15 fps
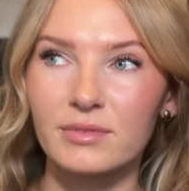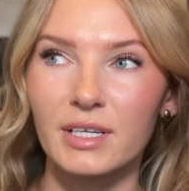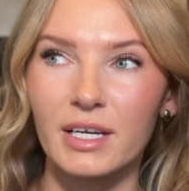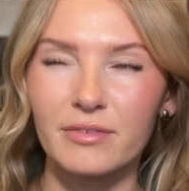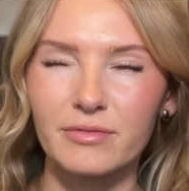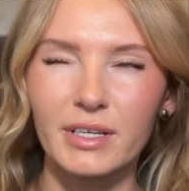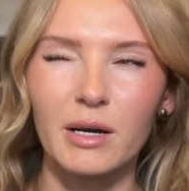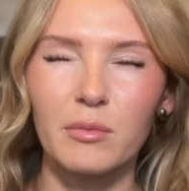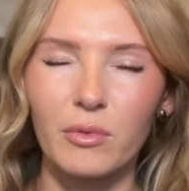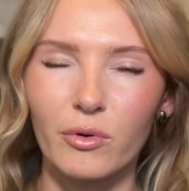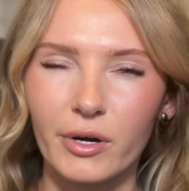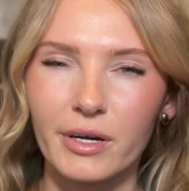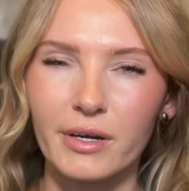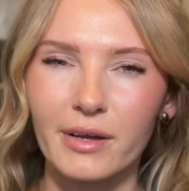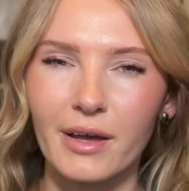if not
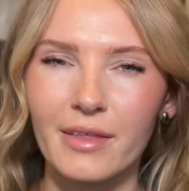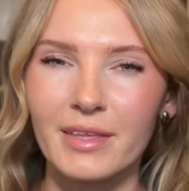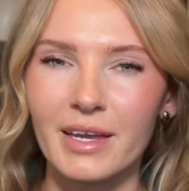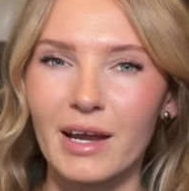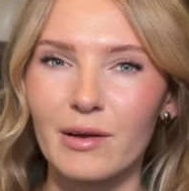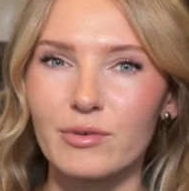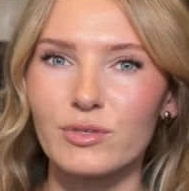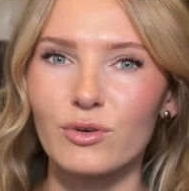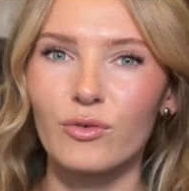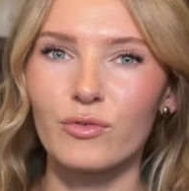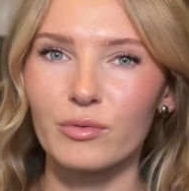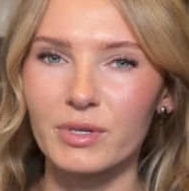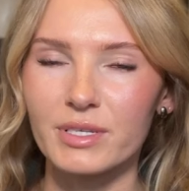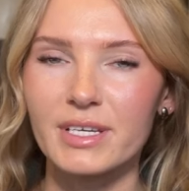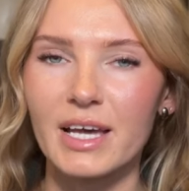more. And then I was over
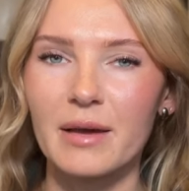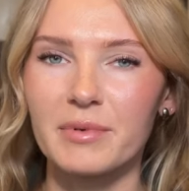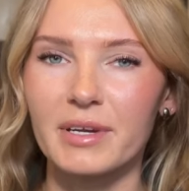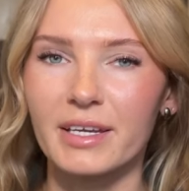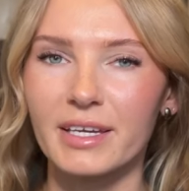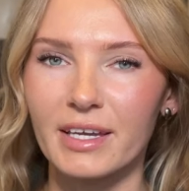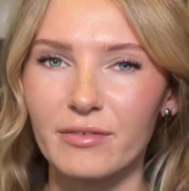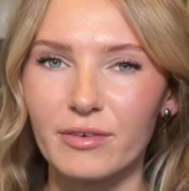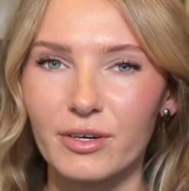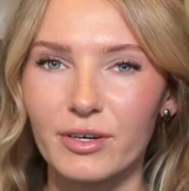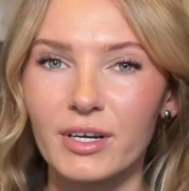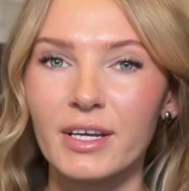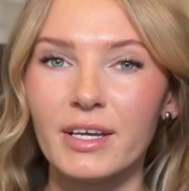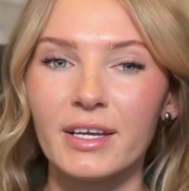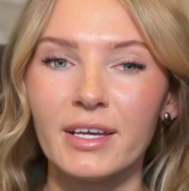one time and I gave her
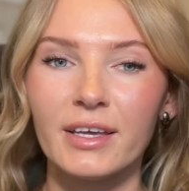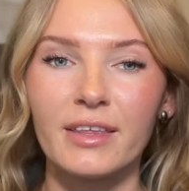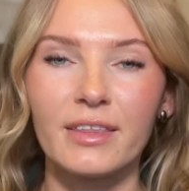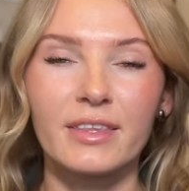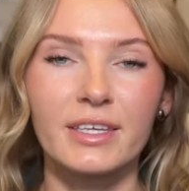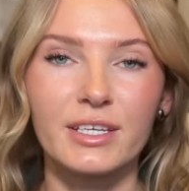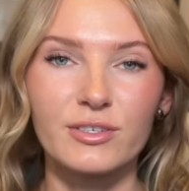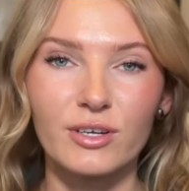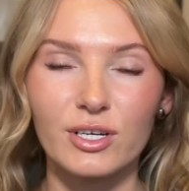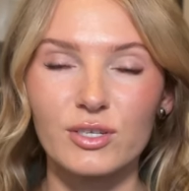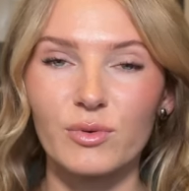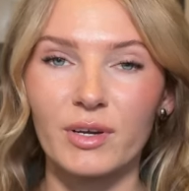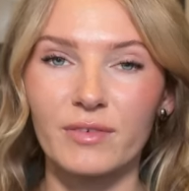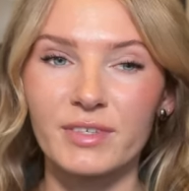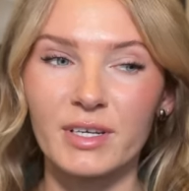the Dark
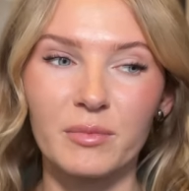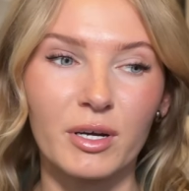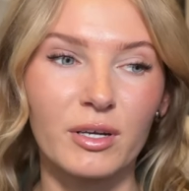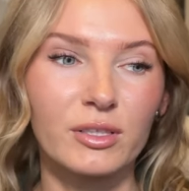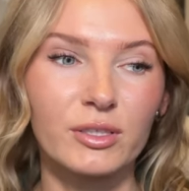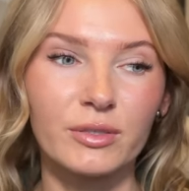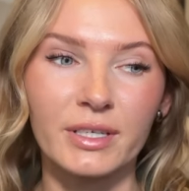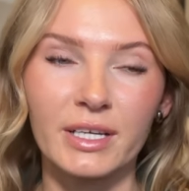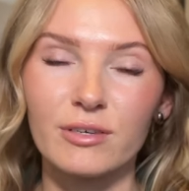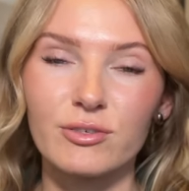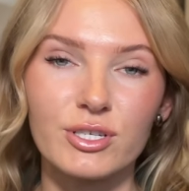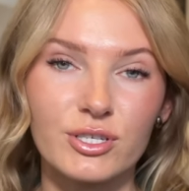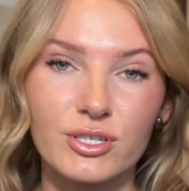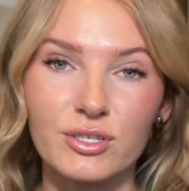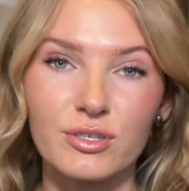Swan of Denmark glue, and now
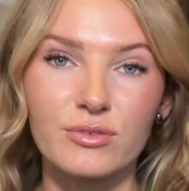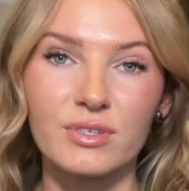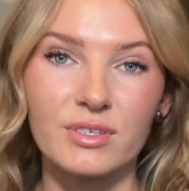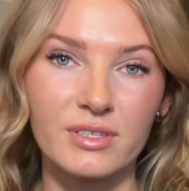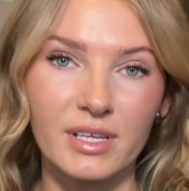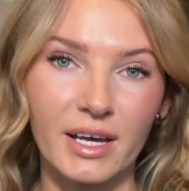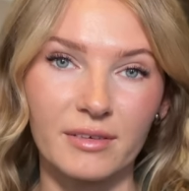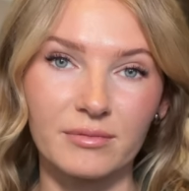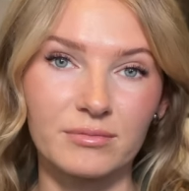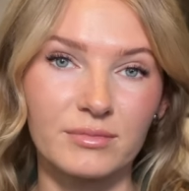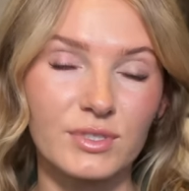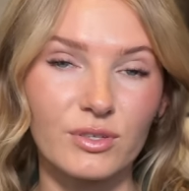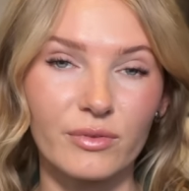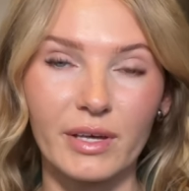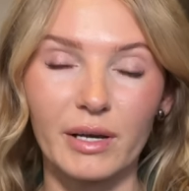she just uses that.
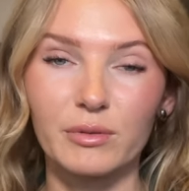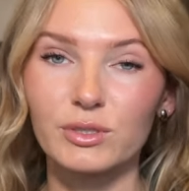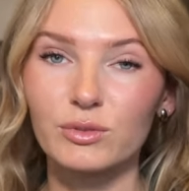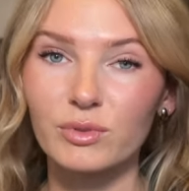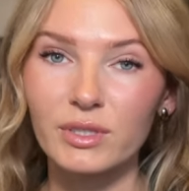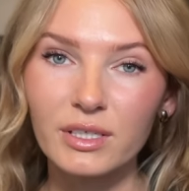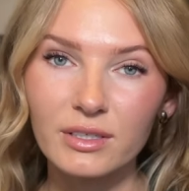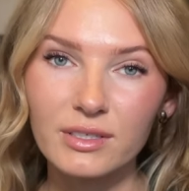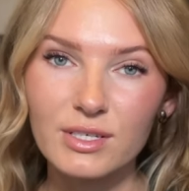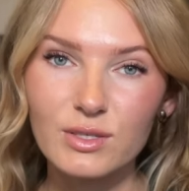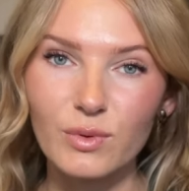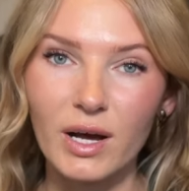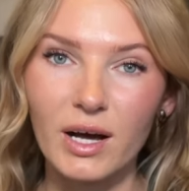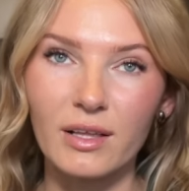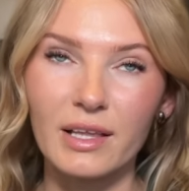So that one's really good as
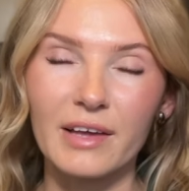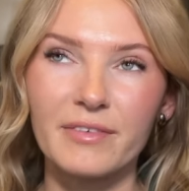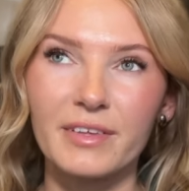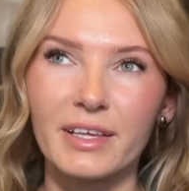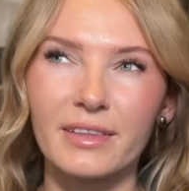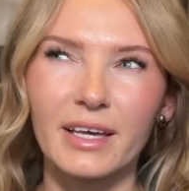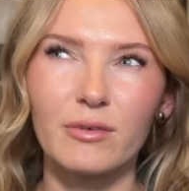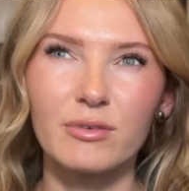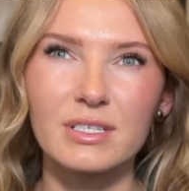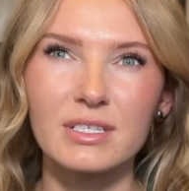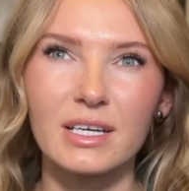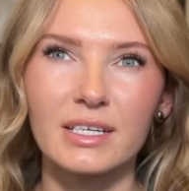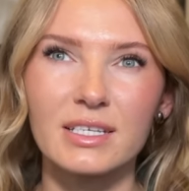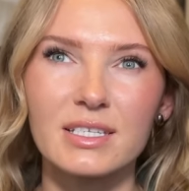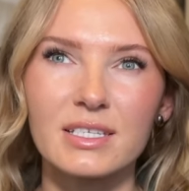well. I feel like that one's
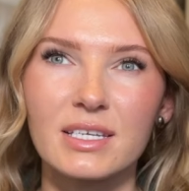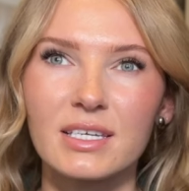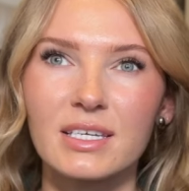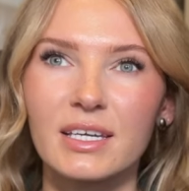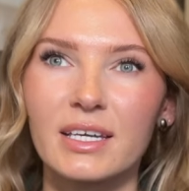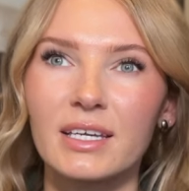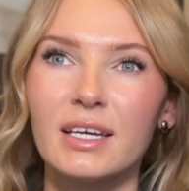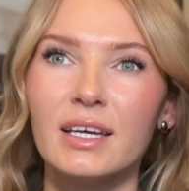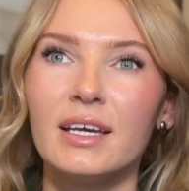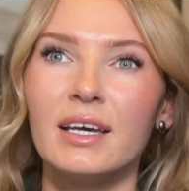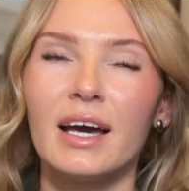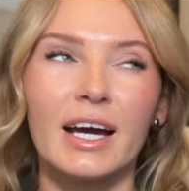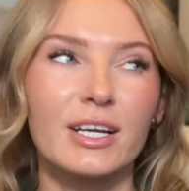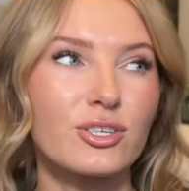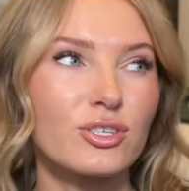not as sticky.
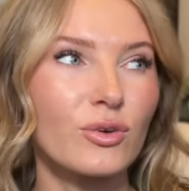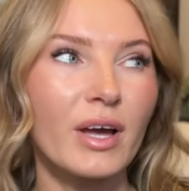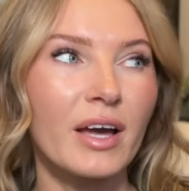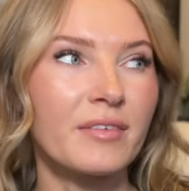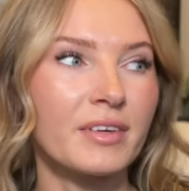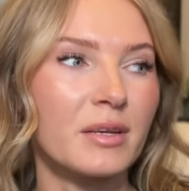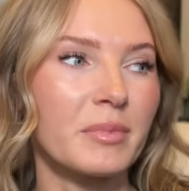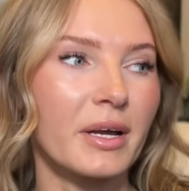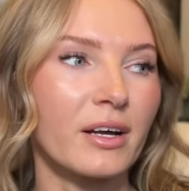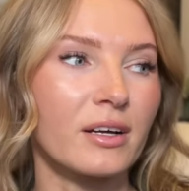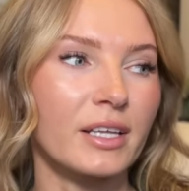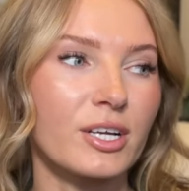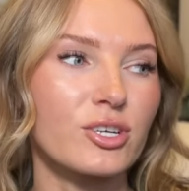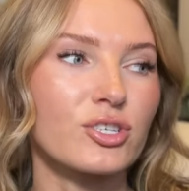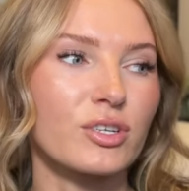I just don't have any in my
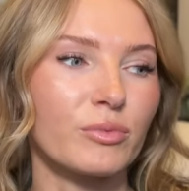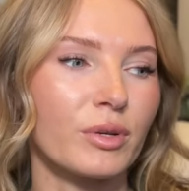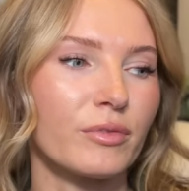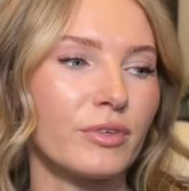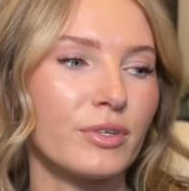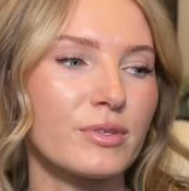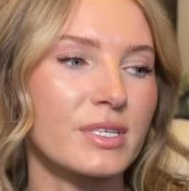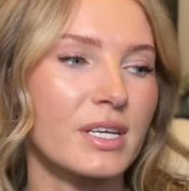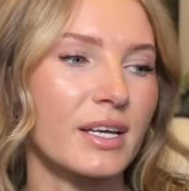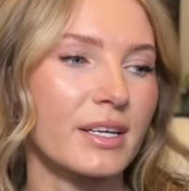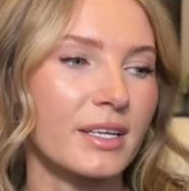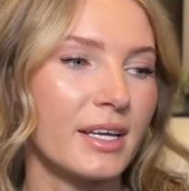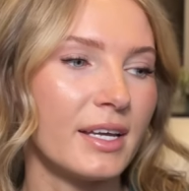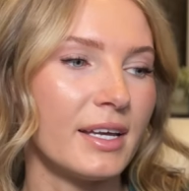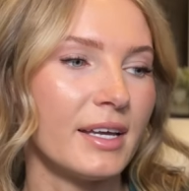collection. I would have used it.
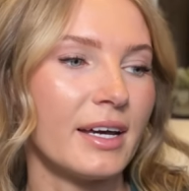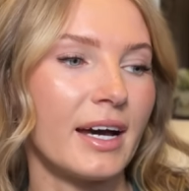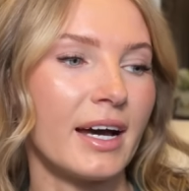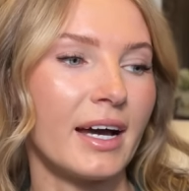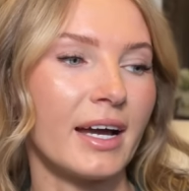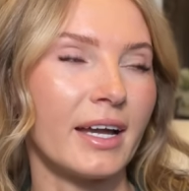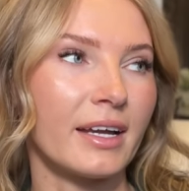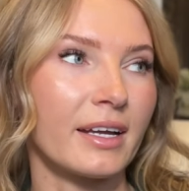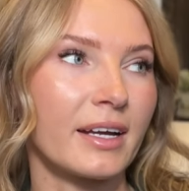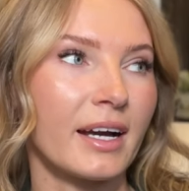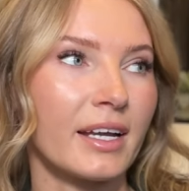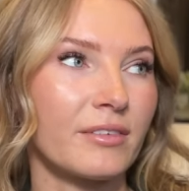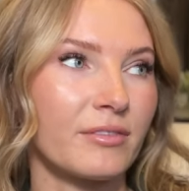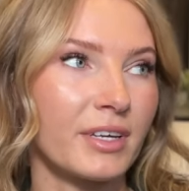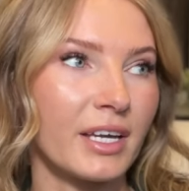I
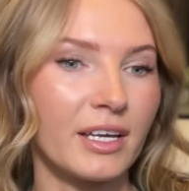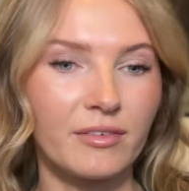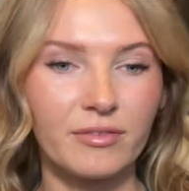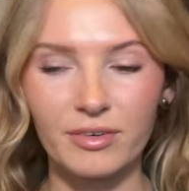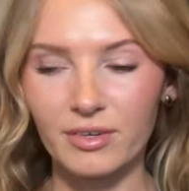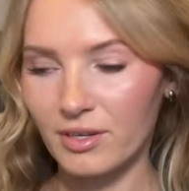kind of gave